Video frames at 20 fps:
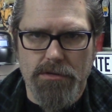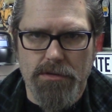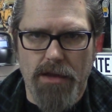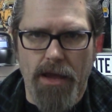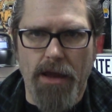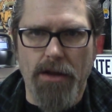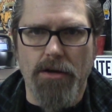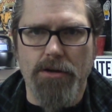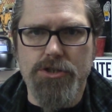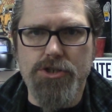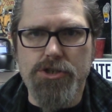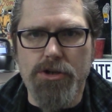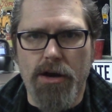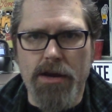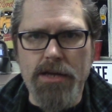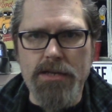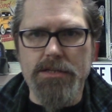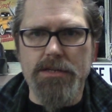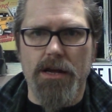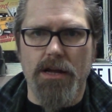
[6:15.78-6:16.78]
And I'll
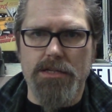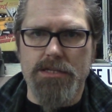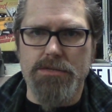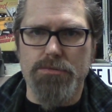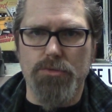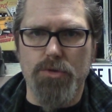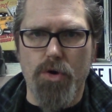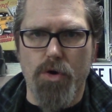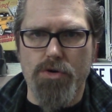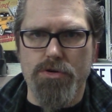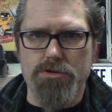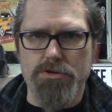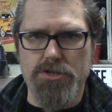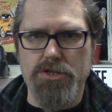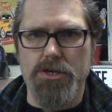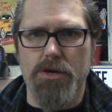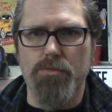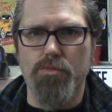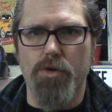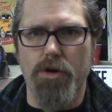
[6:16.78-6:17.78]
try and cut some corners
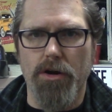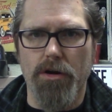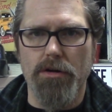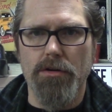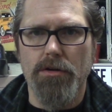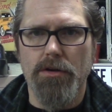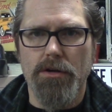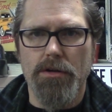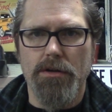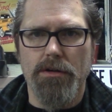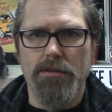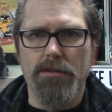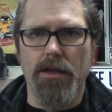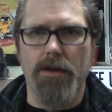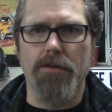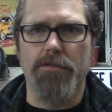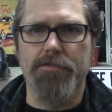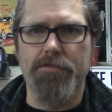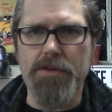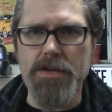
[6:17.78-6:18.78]
somewhere
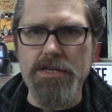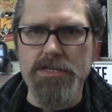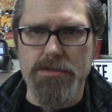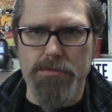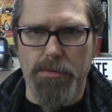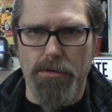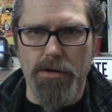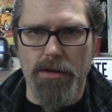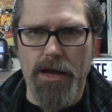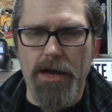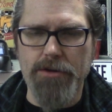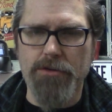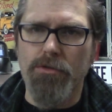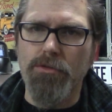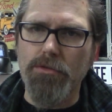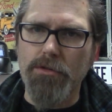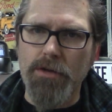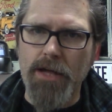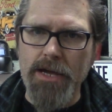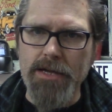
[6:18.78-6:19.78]
that are feasible. I
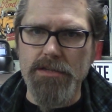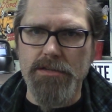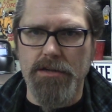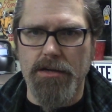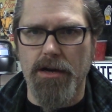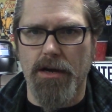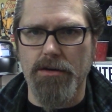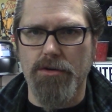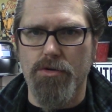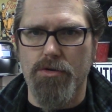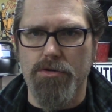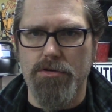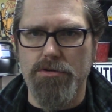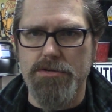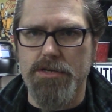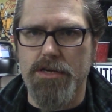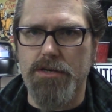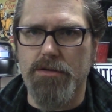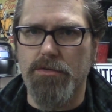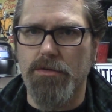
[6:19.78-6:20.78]
don't like to cut
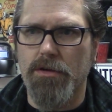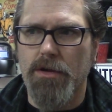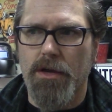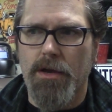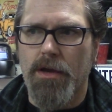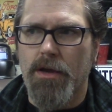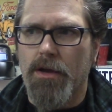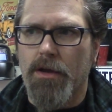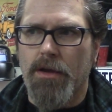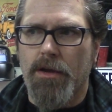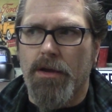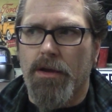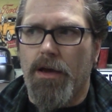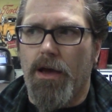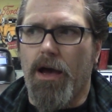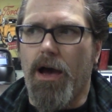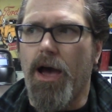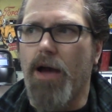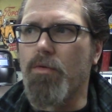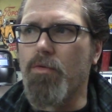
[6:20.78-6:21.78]
corners. Like,
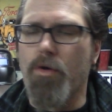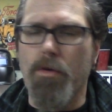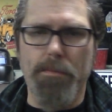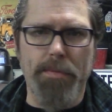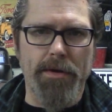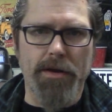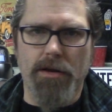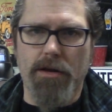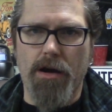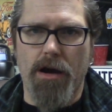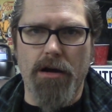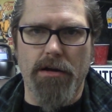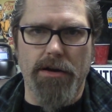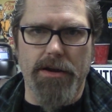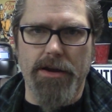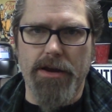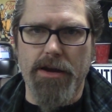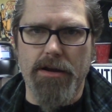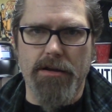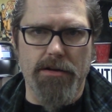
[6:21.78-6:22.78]
I won't bring a car
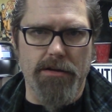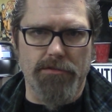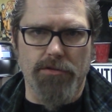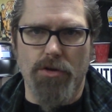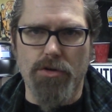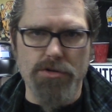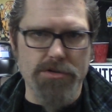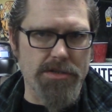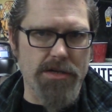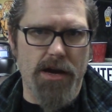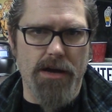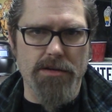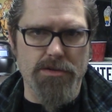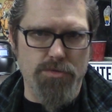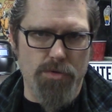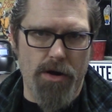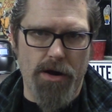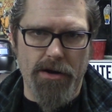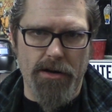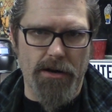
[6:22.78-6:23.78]
in here and if the whole side
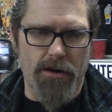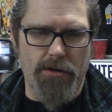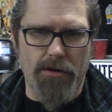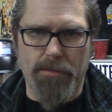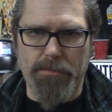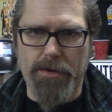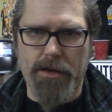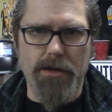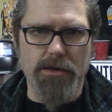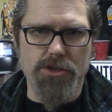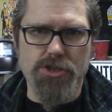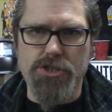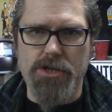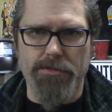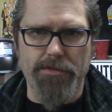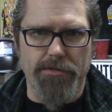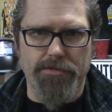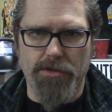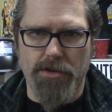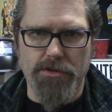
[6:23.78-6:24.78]
is rotted out, I'm not going to
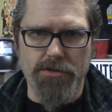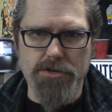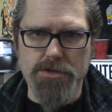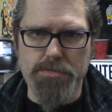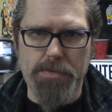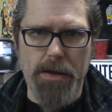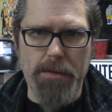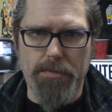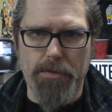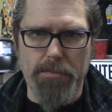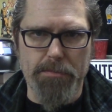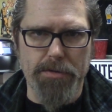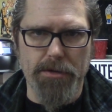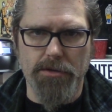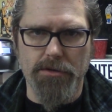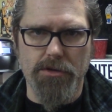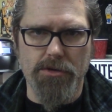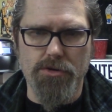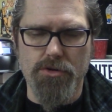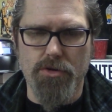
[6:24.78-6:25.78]
shove it full of newspaper and
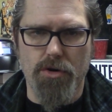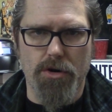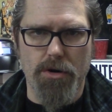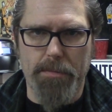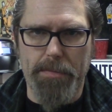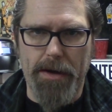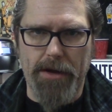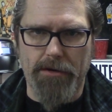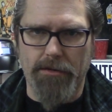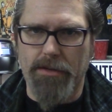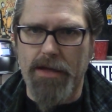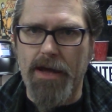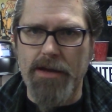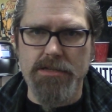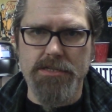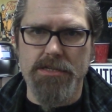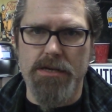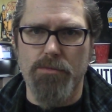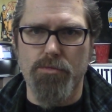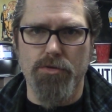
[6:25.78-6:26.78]
build you a new quarter panel. That
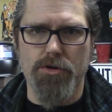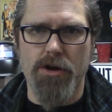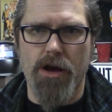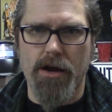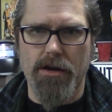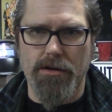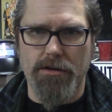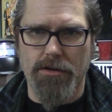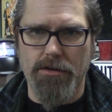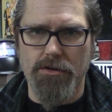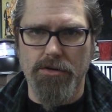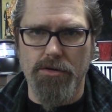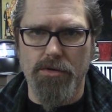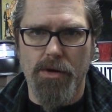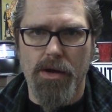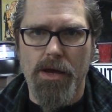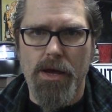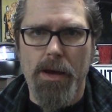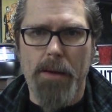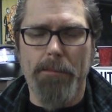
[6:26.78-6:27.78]
is something we're not going to do.